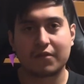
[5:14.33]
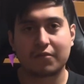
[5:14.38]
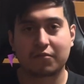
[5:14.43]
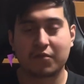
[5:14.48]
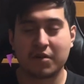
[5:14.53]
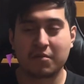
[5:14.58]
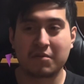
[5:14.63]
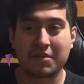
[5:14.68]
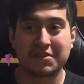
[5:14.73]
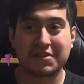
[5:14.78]

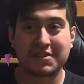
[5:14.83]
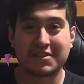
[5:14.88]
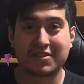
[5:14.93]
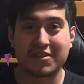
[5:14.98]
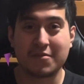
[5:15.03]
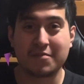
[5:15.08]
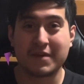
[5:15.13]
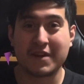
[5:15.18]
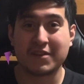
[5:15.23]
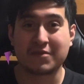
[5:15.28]
we went the
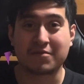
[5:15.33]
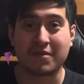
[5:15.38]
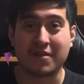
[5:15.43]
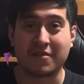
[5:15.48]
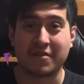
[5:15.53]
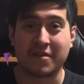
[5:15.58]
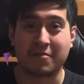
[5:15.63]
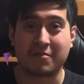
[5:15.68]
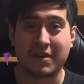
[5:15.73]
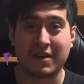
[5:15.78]
slow pace
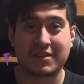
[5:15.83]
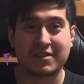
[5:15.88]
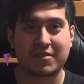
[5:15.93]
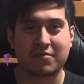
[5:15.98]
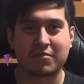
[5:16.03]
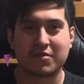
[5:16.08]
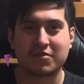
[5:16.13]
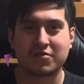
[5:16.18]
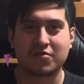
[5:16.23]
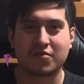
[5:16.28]
route, and we
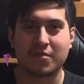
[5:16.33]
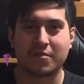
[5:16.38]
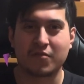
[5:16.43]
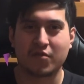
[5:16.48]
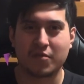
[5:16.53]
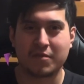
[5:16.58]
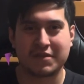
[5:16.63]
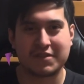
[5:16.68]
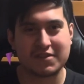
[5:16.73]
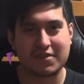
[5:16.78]
actually went to a
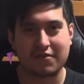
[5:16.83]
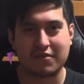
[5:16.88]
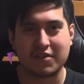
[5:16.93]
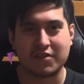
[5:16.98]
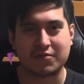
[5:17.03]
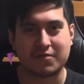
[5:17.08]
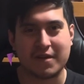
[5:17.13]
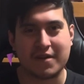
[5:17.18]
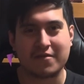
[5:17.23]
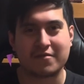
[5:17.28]
more
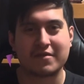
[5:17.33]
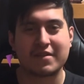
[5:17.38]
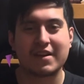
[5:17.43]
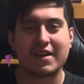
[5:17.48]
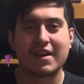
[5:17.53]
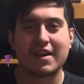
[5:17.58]
mysterious route.